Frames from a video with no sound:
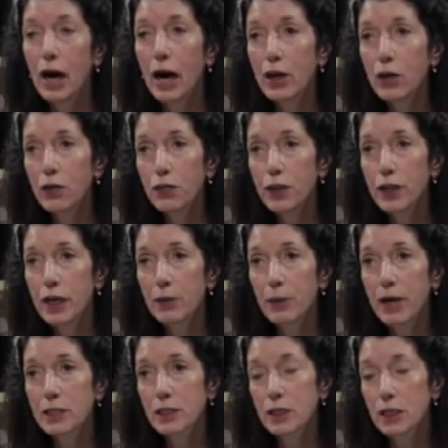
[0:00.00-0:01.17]
I don't think I'm
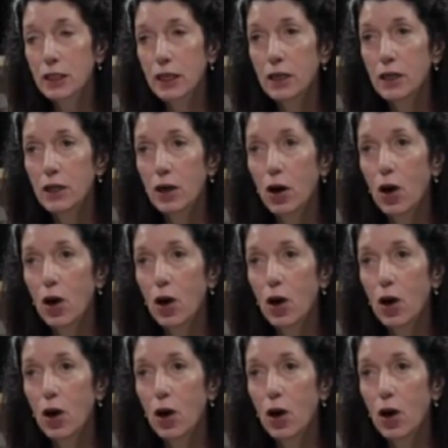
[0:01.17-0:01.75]
asking a lot.